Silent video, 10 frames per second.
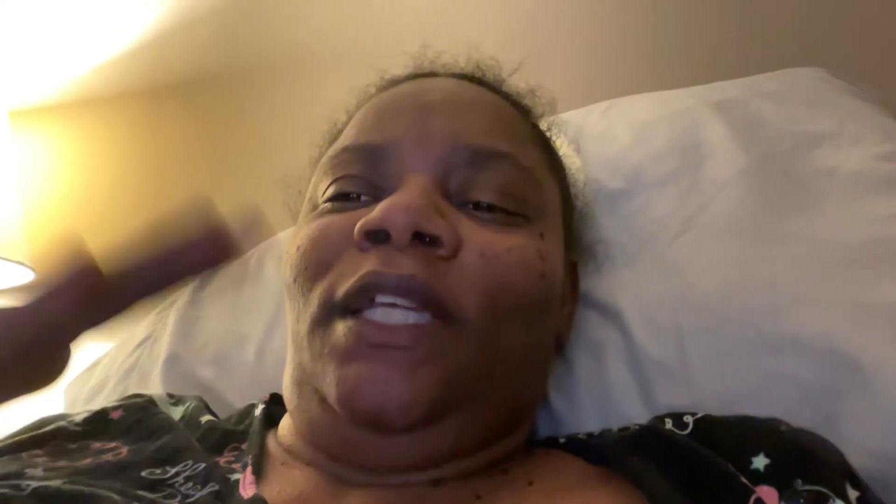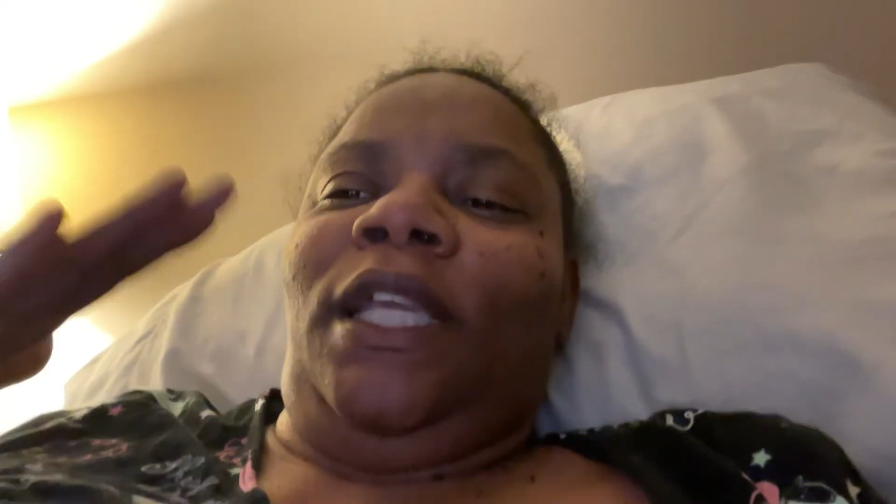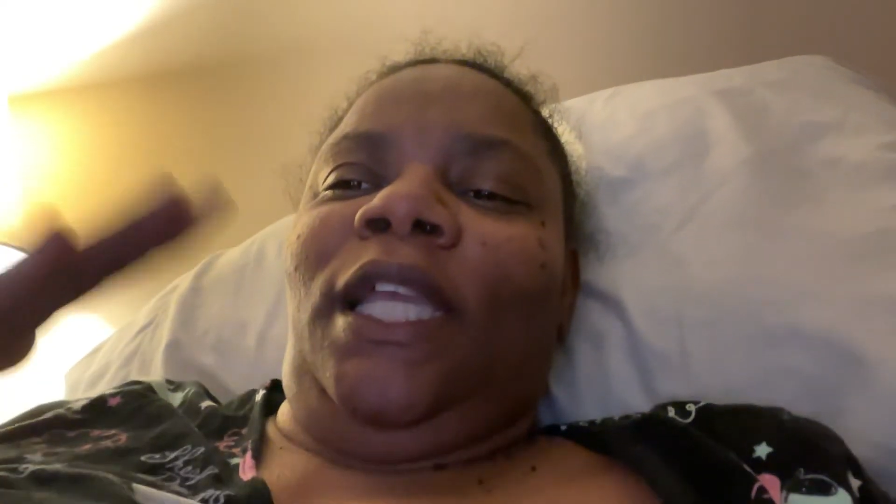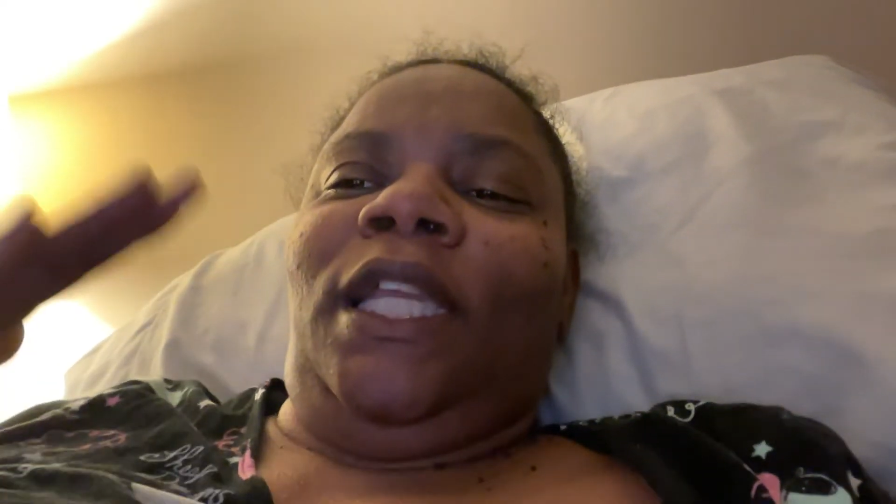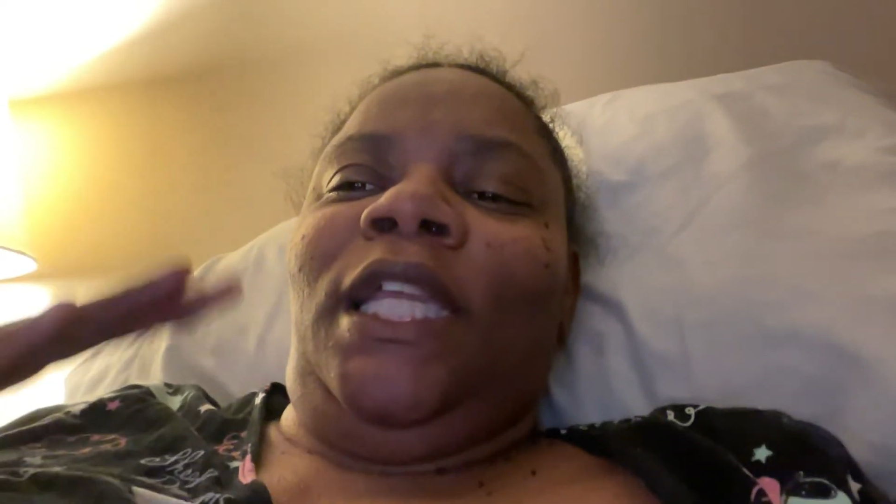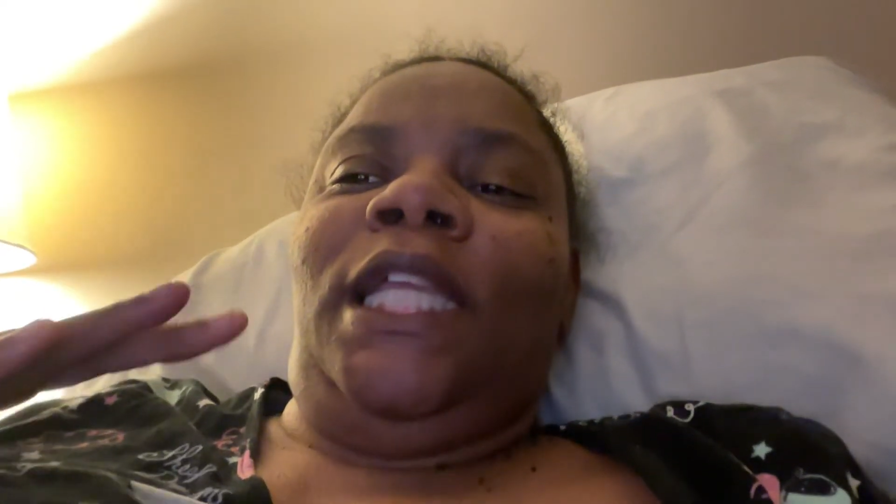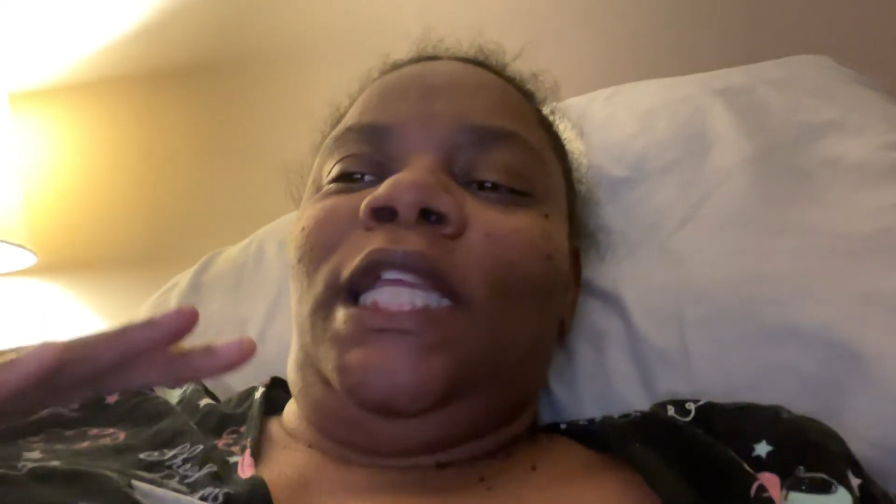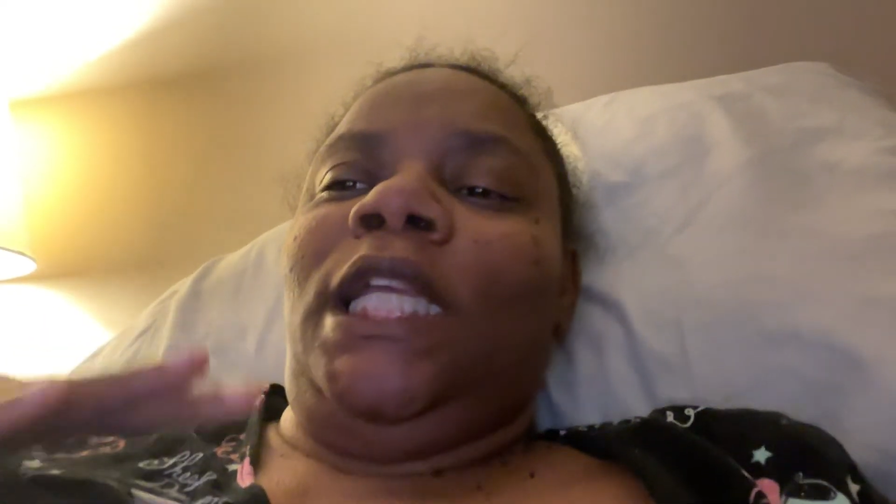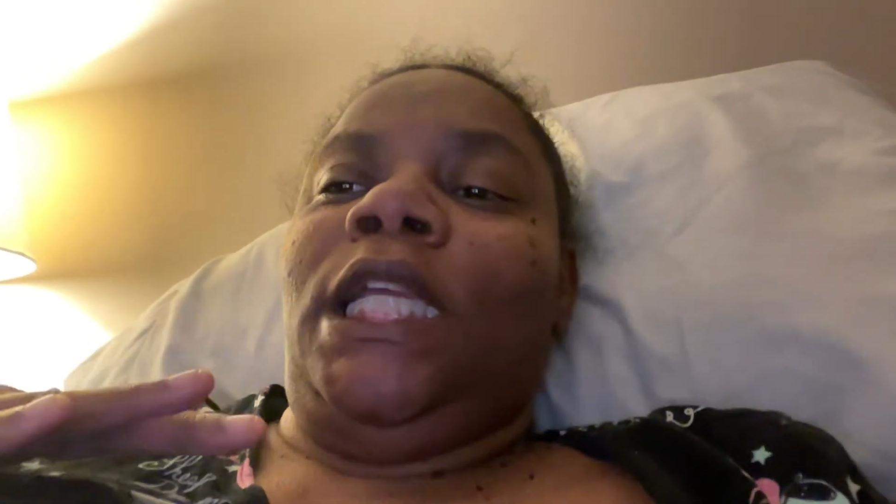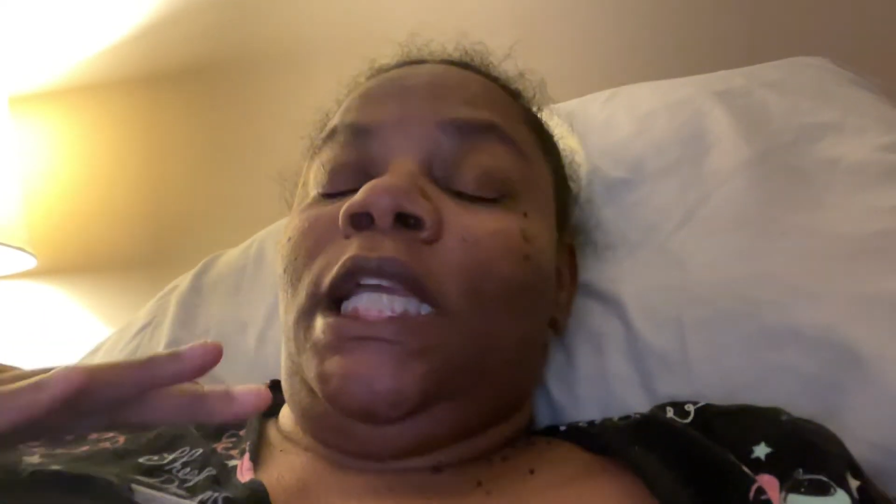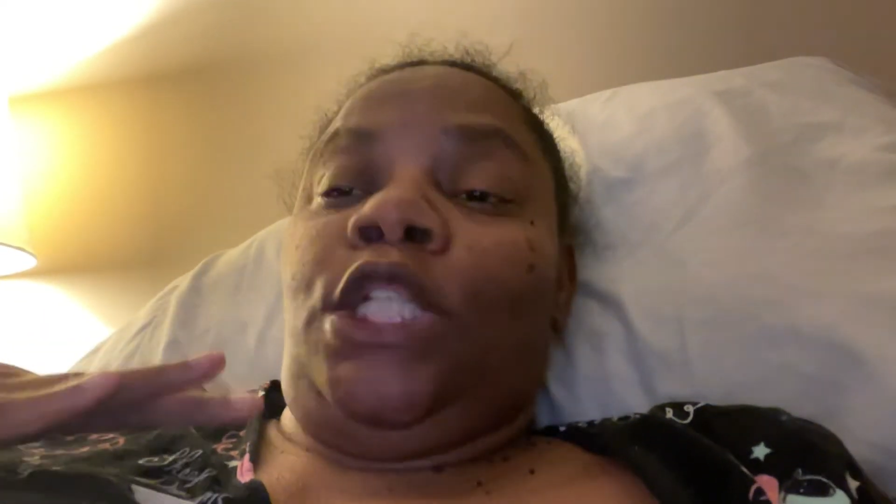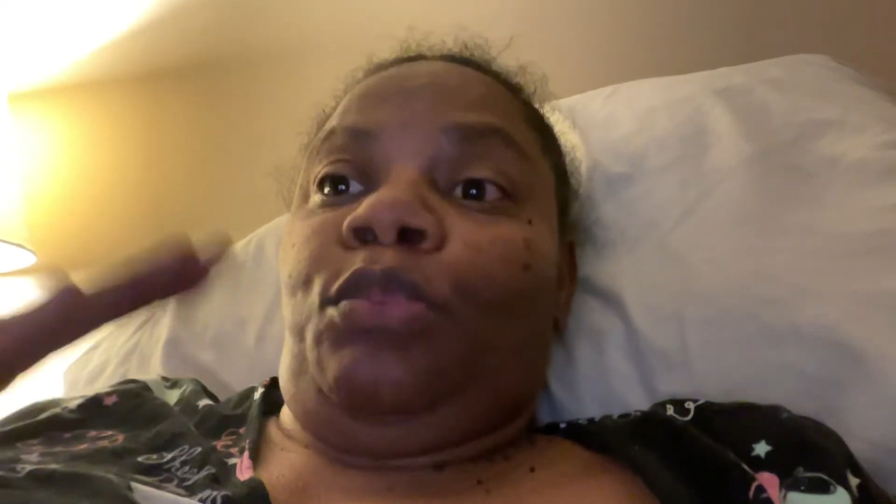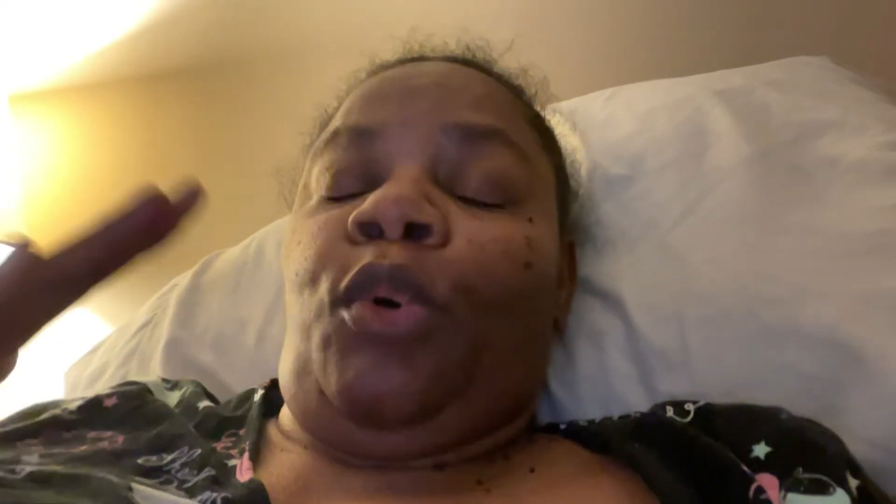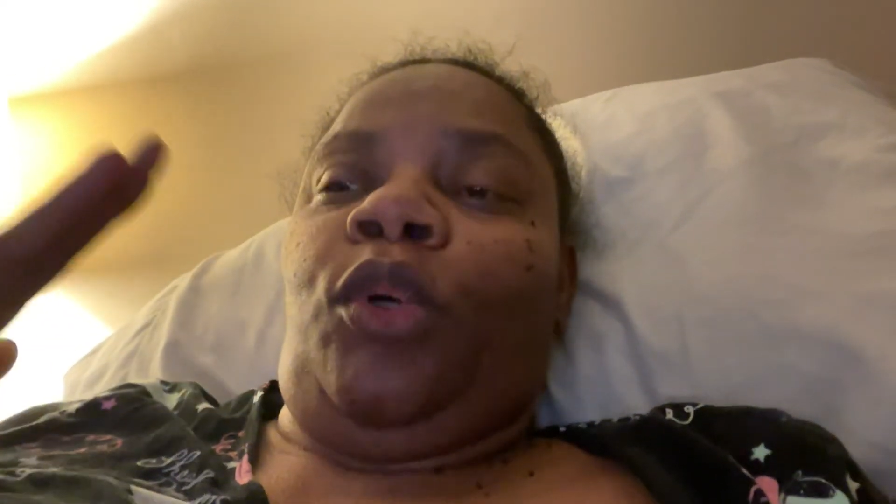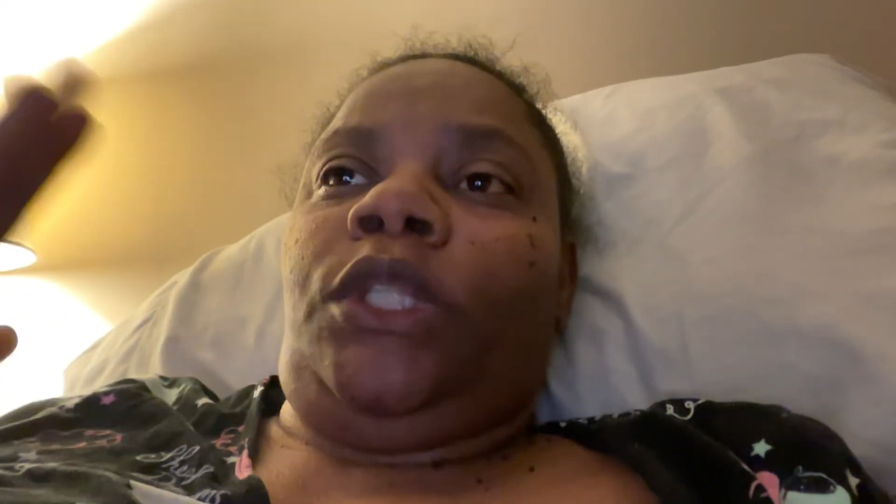And he can
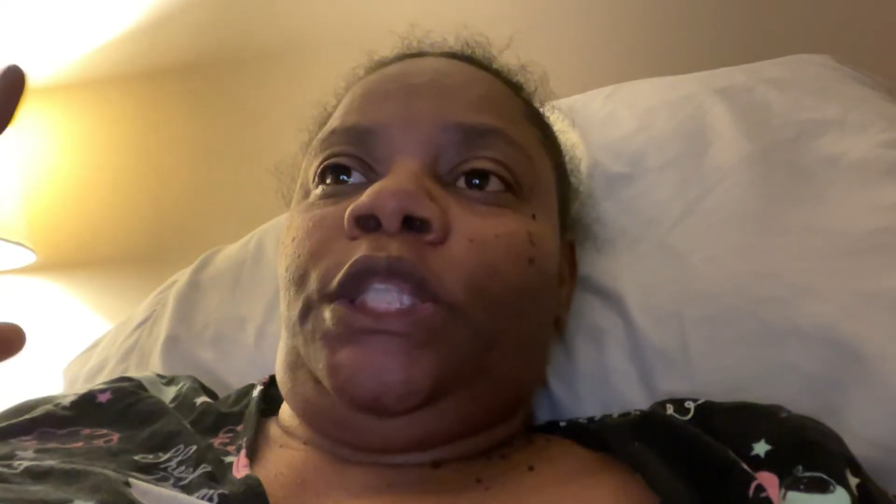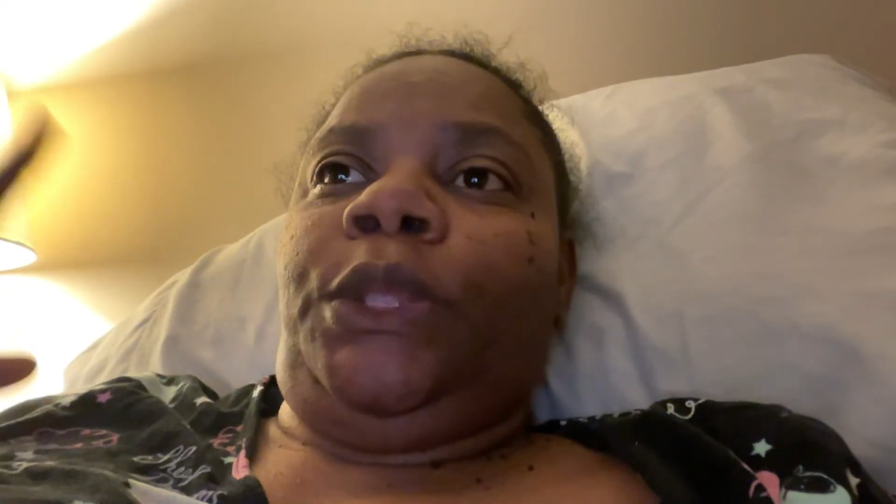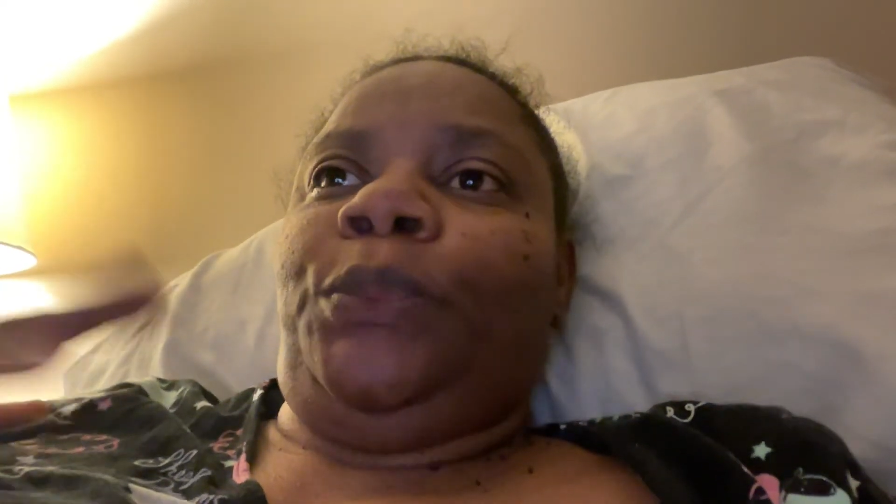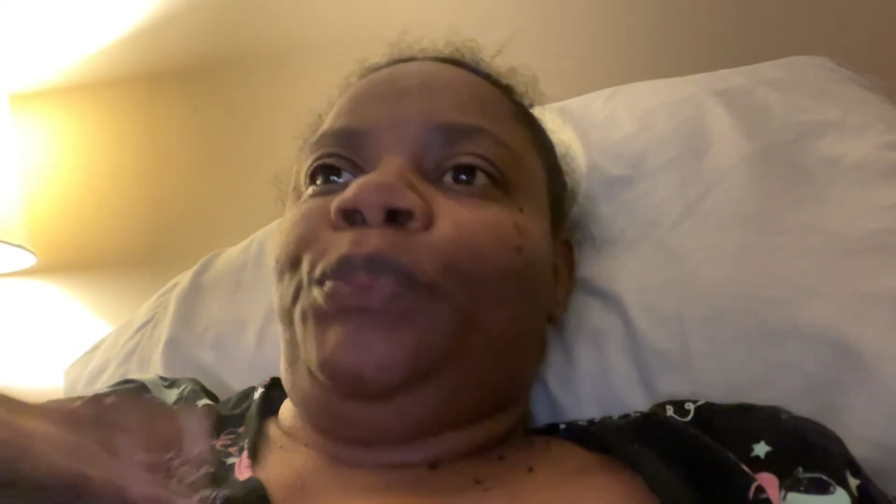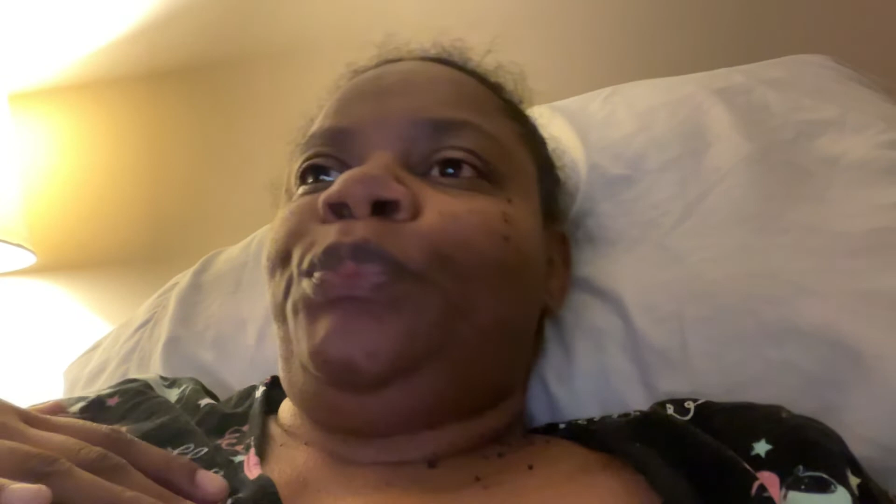spoil too.